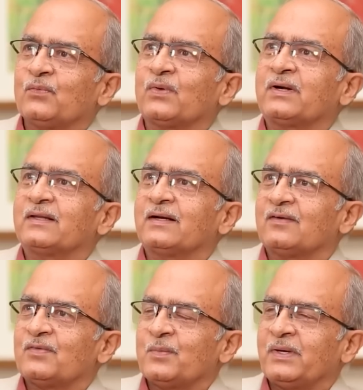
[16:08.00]
what
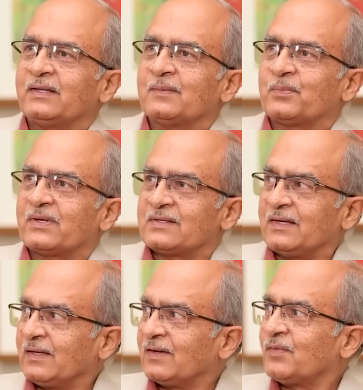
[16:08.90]
the
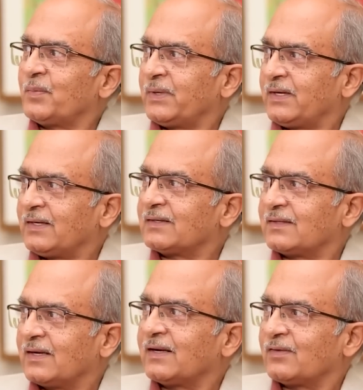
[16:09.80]
present government has
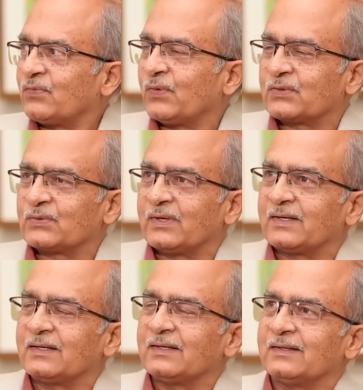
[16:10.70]
done,
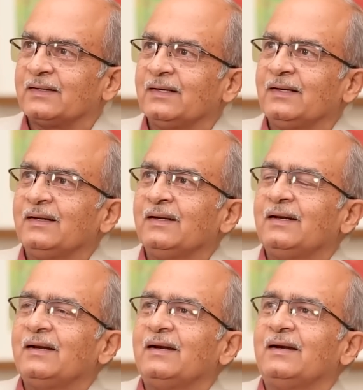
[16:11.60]
unfortunately,
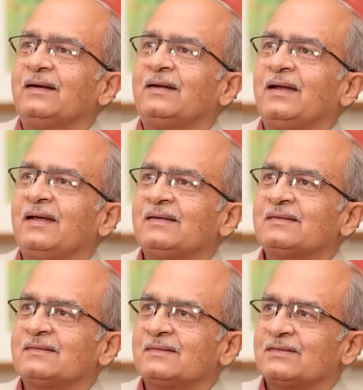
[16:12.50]
it
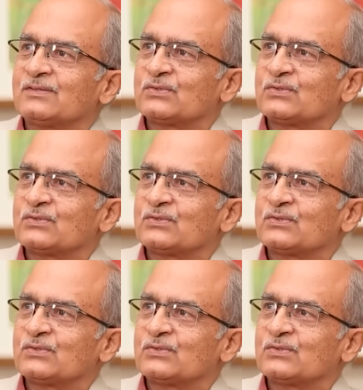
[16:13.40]
has